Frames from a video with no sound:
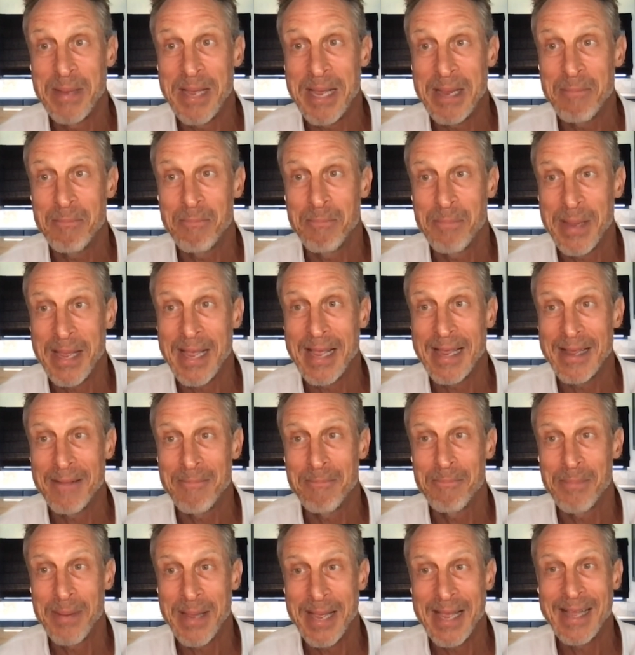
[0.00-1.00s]
big,
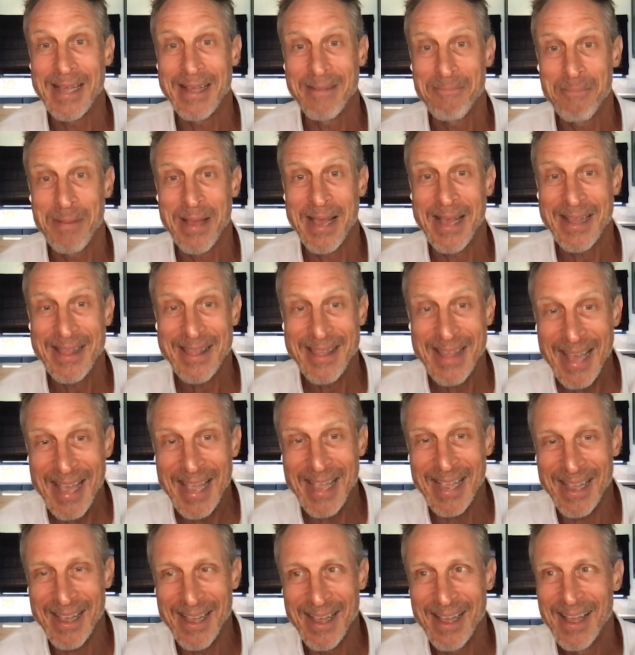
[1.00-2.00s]
big, big, big
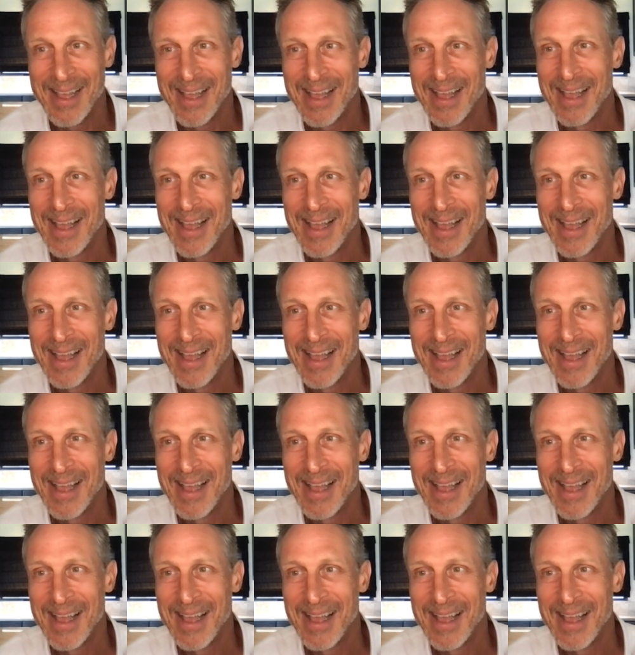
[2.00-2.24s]
thing.